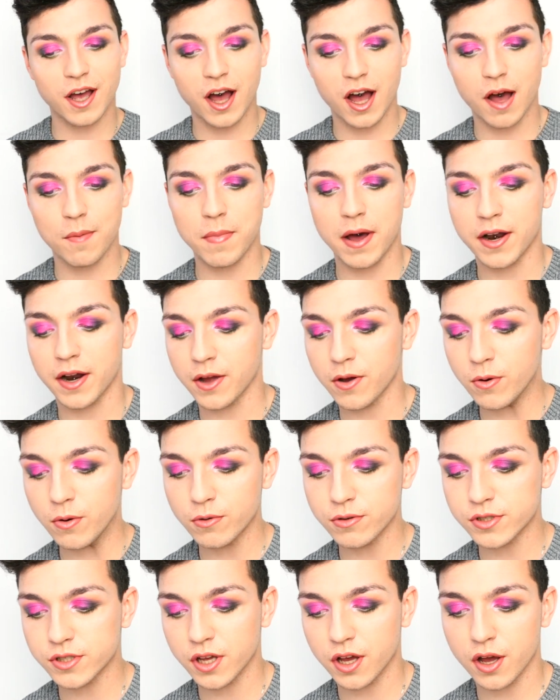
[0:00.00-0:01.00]
And I
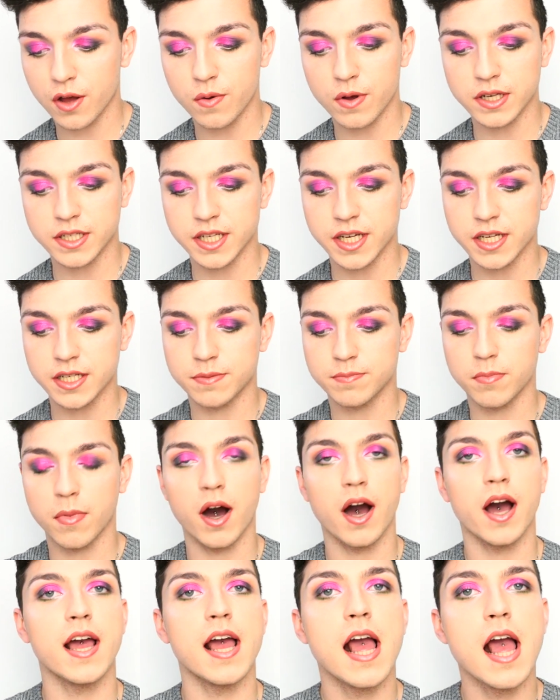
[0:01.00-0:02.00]
also did
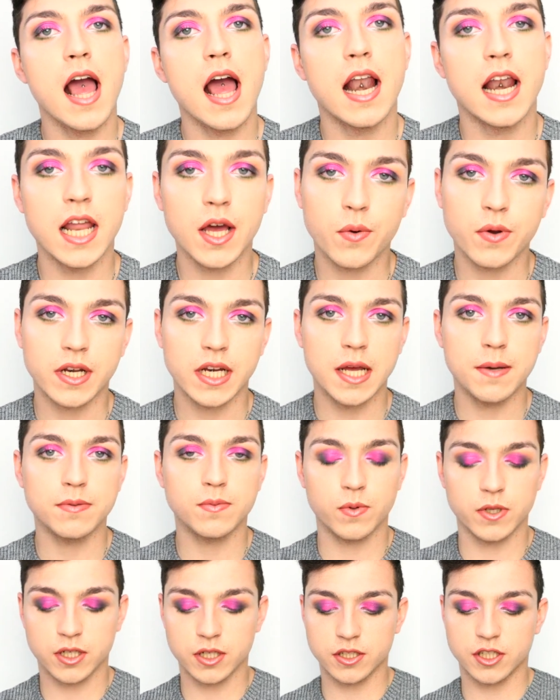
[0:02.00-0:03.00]
my liquid lips,
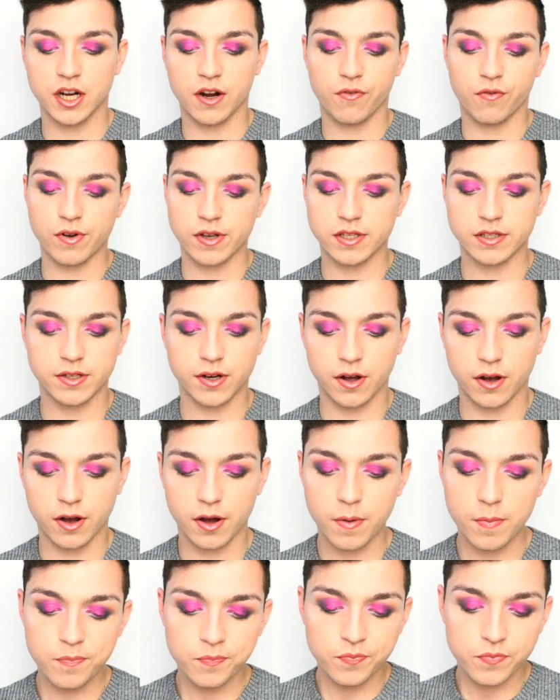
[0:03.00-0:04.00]
which is Jeffree
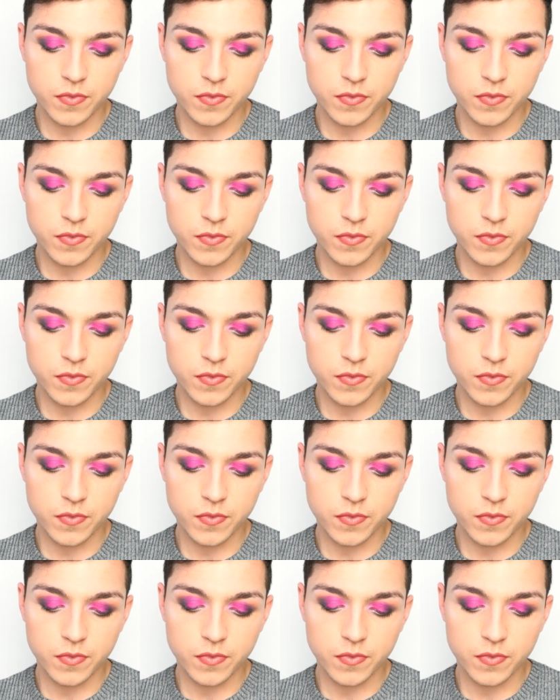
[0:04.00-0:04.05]
Star,